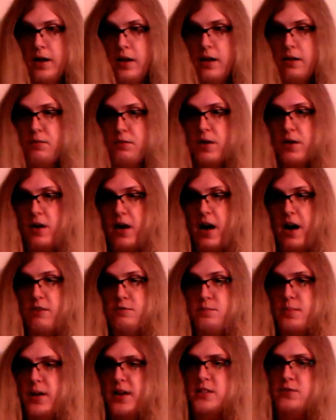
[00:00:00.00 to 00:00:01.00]
If you
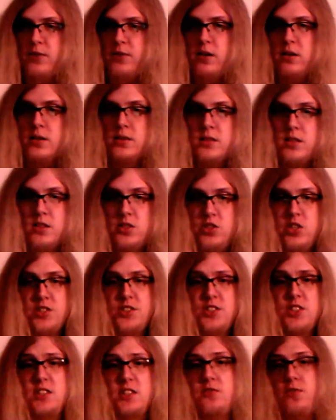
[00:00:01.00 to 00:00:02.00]
have mixed feelings,
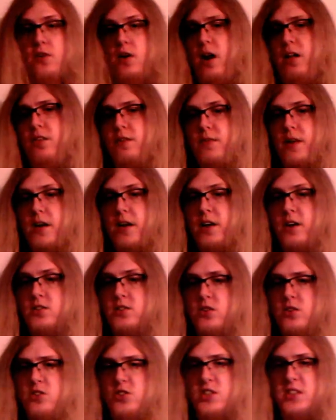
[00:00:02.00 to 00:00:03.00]
suggestions for other videos,
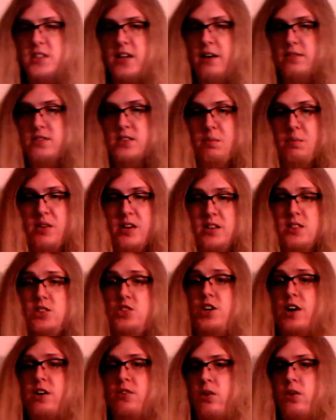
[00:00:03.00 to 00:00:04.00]
or just have something in
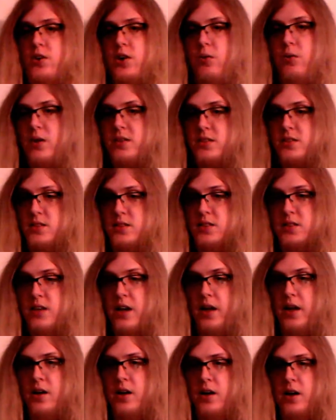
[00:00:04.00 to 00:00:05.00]
general you want to
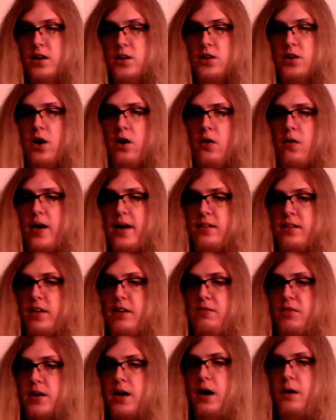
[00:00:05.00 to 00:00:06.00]
say, go and
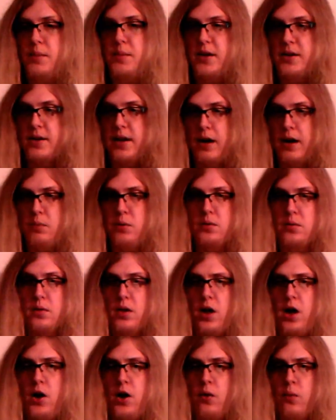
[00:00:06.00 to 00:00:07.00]
leave a comment down
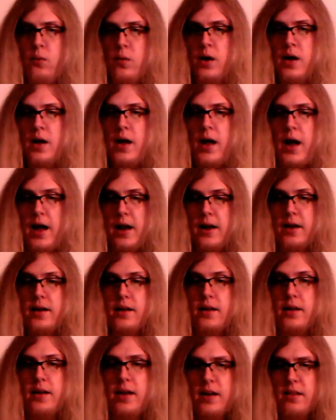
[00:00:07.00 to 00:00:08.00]
below and
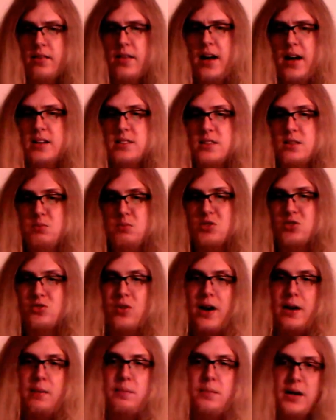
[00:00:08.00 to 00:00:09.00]
hit that
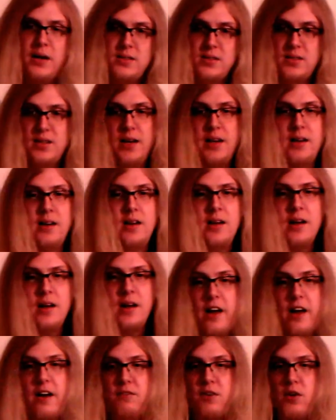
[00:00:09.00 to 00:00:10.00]
subscribe button
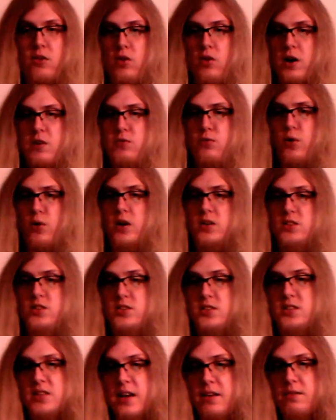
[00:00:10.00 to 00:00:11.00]
if you look forward to
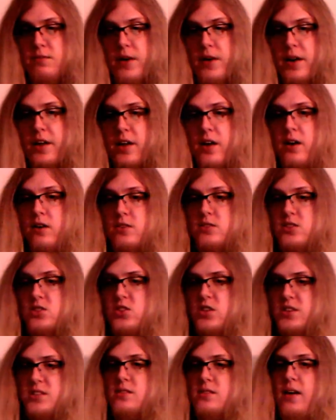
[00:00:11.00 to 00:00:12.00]
seeing videos
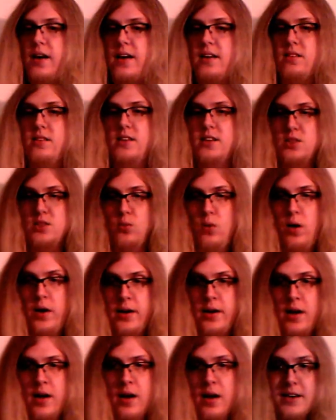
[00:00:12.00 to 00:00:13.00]
just like this
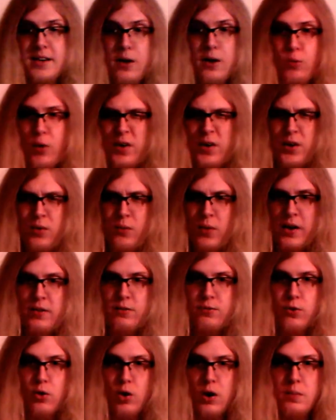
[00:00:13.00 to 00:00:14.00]
one. Now while you
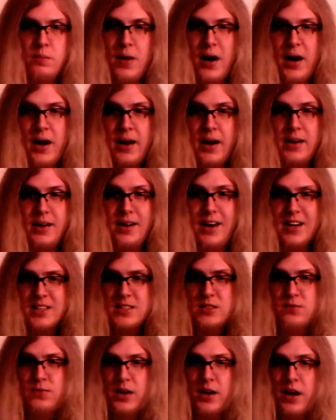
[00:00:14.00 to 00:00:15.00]
wait for my
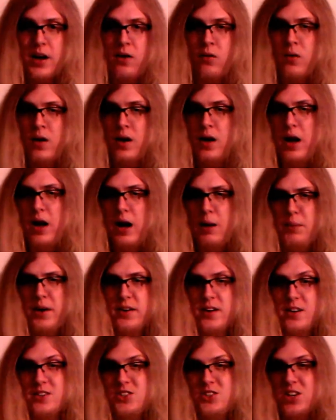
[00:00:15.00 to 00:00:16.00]
next video, how
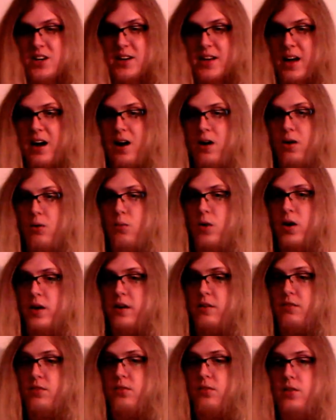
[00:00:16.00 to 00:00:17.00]
about you check out one
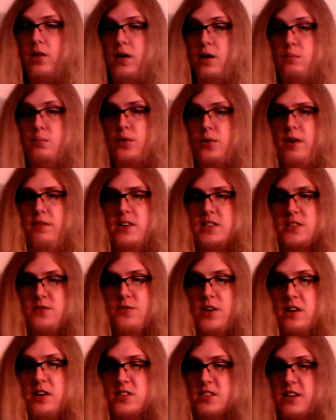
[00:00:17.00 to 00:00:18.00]
of the previous
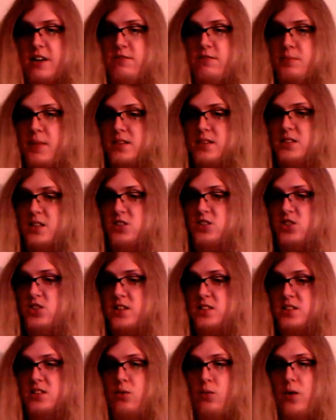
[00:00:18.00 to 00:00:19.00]
videos I've made, such
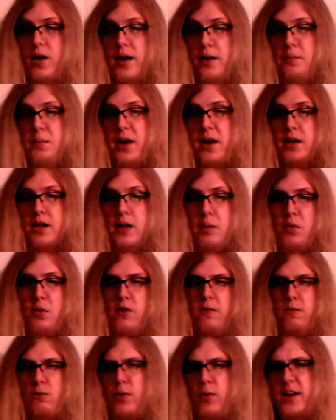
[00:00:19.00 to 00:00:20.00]
as the one I made a couple
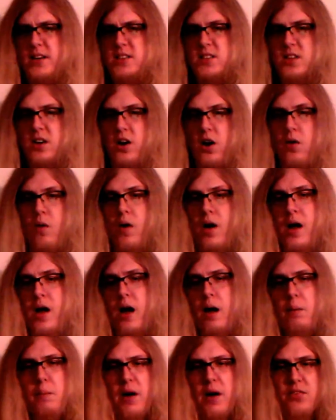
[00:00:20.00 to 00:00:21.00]
of weeks ago
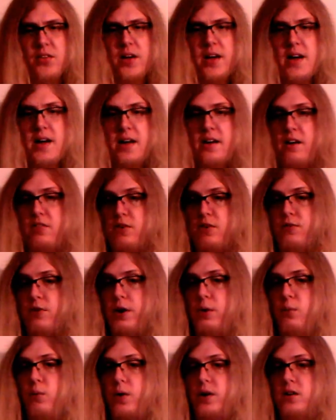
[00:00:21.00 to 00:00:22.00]
about the end of the
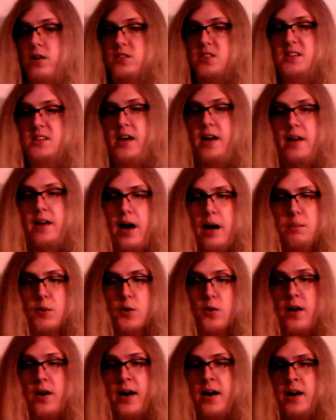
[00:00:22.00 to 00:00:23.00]
free Windows 10
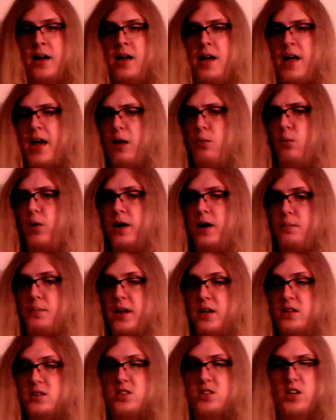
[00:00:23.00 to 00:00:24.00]
upgrade and what it
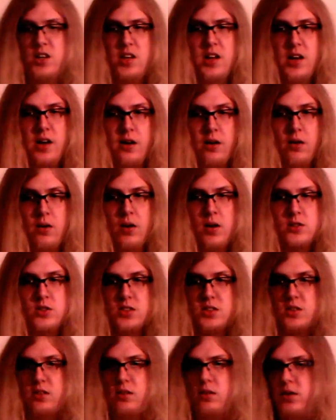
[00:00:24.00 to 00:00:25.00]
means to you.
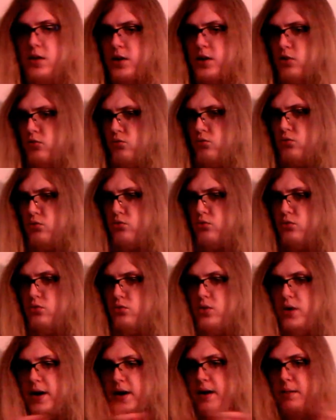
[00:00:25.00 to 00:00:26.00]
Just click
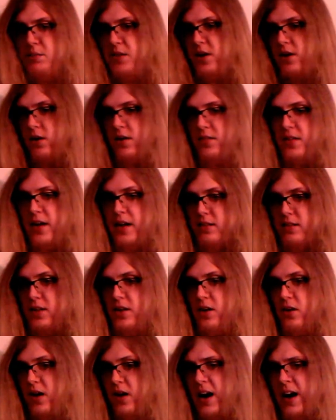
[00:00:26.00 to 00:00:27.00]
right up there on that
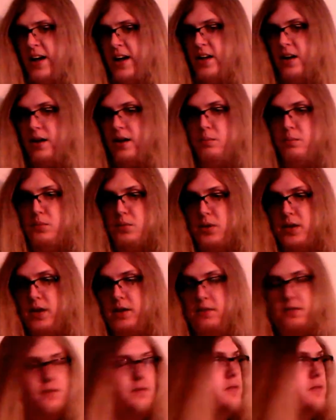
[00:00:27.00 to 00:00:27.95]
little eye, I believe,